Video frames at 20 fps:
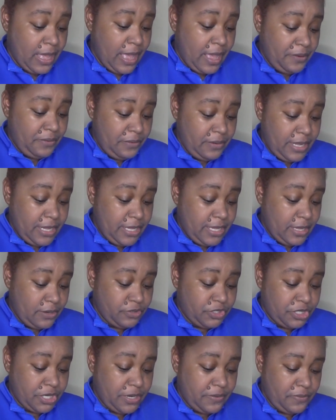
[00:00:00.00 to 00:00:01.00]
I don't like y'all
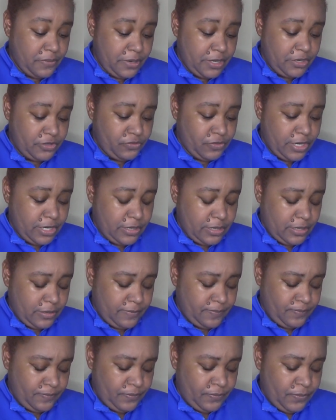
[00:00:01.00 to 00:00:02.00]
shade range right
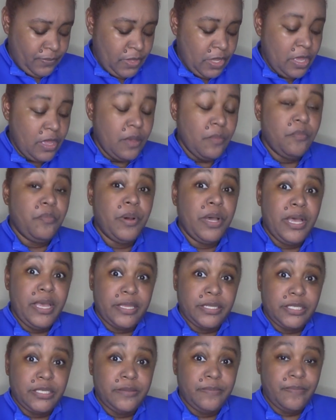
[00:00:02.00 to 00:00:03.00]
now.
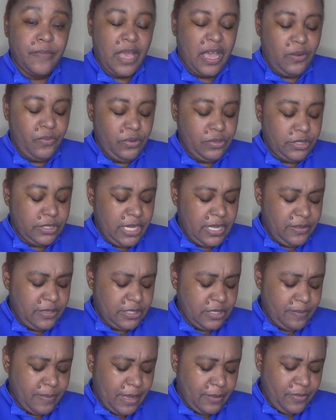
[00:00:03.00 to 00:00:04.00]
But I will say
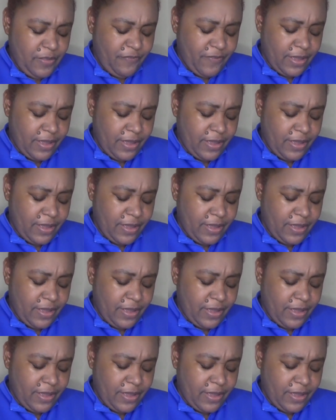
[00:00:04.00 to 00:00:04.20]
this about the